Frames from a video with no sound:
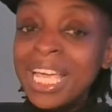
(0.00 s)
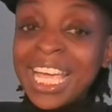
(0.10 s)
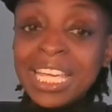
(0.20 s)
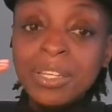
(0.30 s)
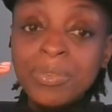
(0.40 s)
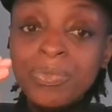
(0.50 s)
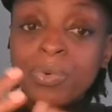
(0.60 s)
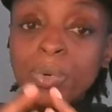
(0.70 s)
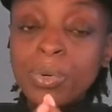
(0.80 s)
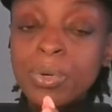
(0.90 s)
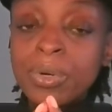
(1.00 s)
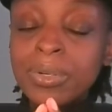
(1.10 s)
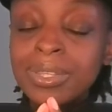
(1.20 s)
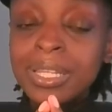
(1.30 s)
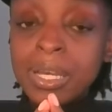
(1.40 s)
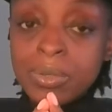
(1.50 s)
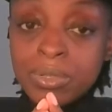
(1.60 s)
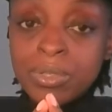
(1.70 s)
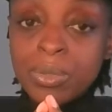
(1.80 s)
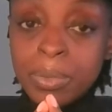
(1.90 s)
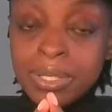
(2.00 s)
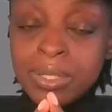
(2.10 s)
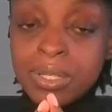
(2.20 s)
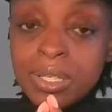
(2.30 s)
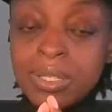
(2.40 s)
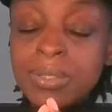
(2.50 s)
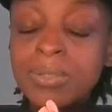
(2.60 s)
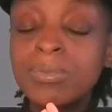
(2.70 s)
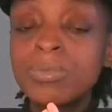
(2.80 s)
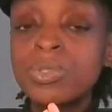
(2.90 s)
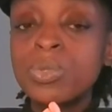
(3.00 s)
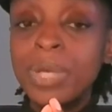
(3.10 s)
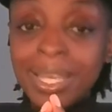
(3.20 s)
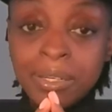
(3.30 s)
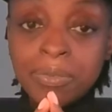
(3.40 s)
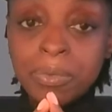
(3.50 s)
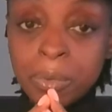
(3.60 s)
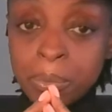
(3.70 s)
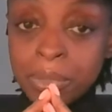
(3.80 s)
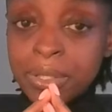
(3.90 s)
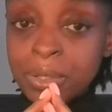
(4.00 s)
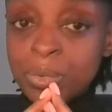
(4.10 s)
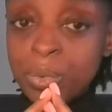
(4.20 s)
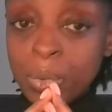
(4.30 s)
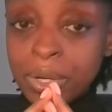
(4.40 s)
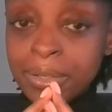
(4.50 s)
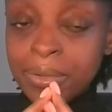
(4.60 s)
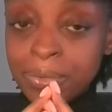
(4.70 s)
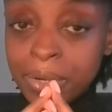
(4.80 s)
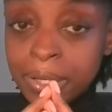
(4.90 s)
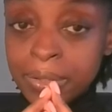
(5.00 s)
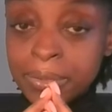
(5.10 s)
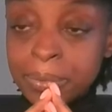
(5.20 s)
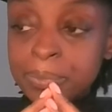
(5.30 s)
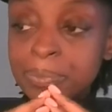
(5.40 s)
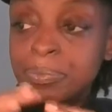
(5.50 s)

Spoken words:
84,000 USD, so 84 million Rwandan francs.